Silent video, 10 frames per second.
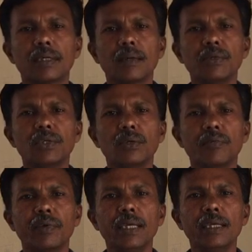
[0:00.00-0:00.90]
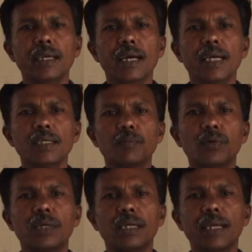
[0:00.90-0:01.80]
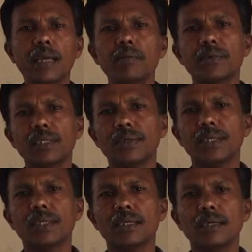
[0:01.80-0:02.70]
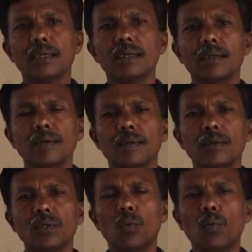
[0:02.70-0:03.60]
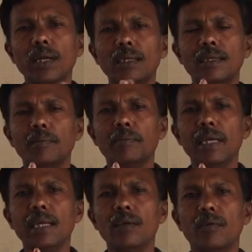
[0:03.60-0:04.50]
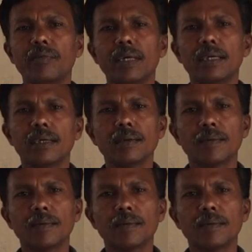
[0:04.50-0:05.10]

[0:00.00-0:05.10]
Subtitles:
Commission of India has put a time restriction. So what is the meaning of it?